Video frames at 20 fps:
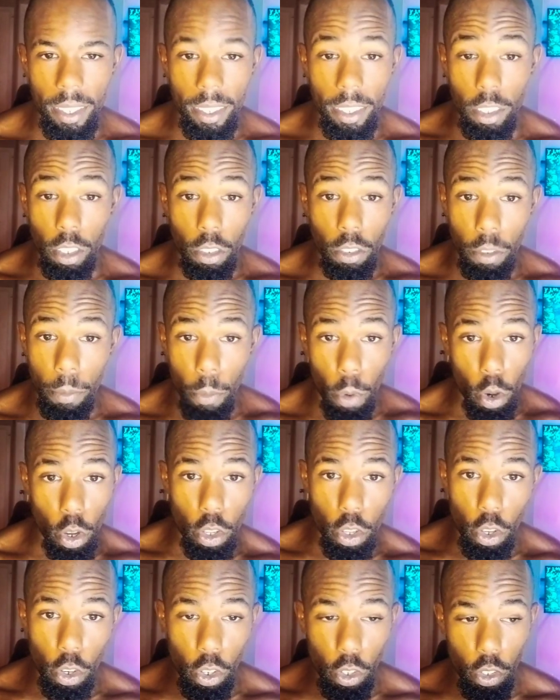You know, the more
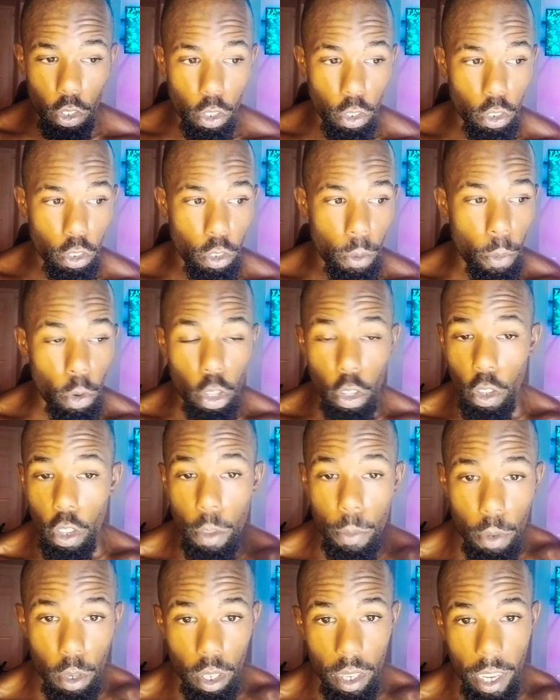you
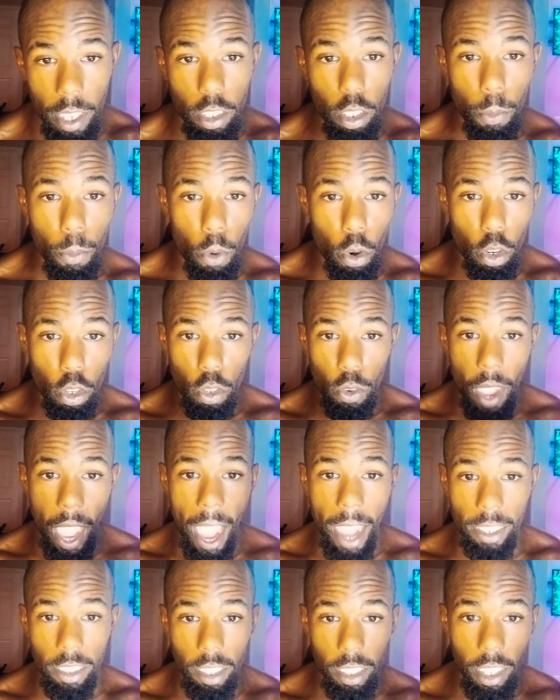communicate, the more you
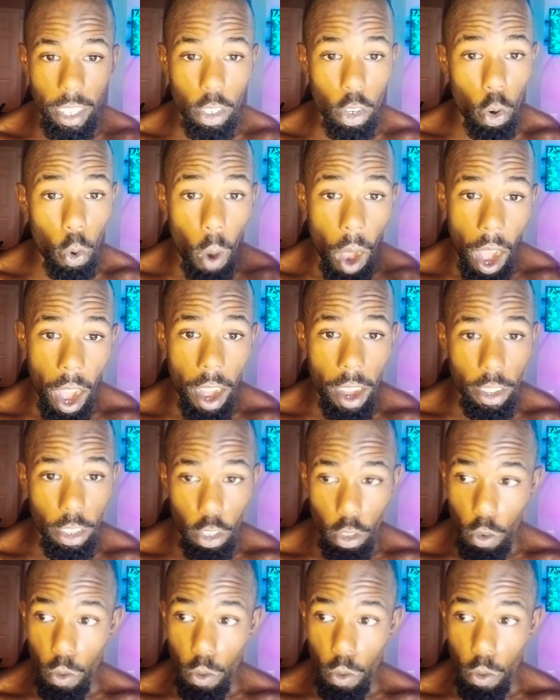actually acquire.